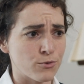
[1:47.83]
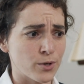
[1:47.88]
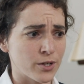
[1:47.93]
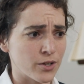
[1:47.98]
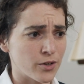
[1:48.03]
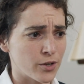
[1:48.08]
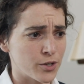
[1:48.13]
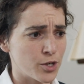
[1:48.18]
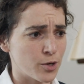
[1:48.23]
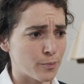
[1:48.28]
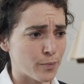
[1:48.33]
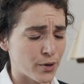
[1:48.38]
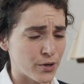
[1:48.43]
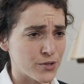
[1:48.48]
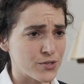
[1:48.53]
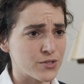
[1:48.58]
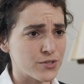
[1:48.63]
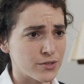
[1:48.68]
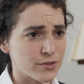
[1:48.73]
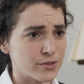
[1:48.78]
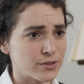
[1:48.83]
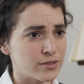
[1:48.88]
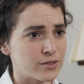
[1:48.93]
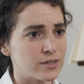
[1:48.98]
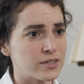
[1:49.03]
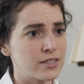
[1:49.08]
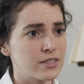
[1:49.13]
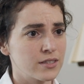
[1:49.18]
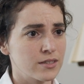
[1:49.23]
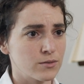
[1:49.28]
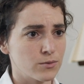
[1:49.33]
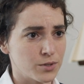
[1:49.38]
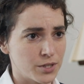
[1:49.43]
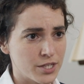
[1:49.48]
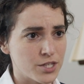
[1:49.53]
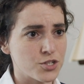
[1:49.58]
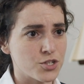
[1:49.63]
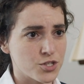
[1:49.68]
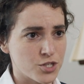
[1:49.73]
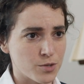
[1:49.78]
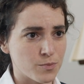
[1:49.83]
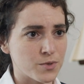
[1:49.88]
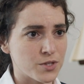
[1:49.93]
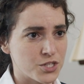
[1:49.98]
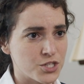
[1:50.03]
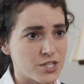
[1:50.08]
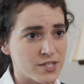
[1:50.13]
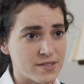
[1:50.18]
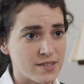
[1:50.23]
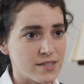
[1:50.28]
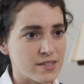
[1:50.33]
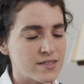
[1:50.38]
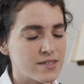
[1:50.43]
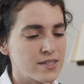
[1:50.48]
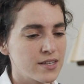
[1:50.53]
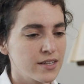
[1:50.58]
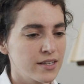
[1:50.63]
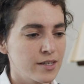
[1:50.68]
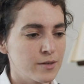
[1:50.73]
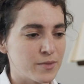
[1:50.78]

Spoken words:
work on your personal relationship with Jesus,